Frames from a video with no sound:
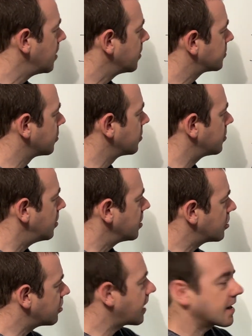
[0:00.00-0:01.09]
So
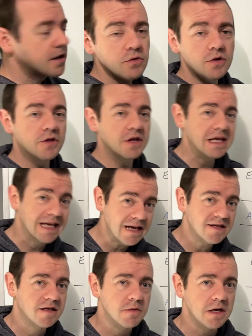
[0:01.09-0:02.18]
you could argue that the
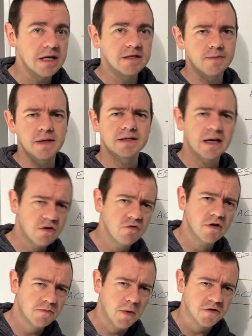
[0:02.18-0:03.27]
guesstimate needs to be as
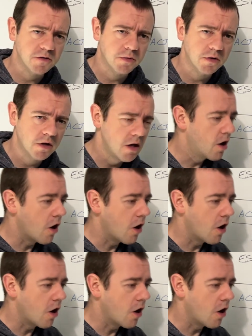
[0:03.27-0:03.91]
accurate as possible,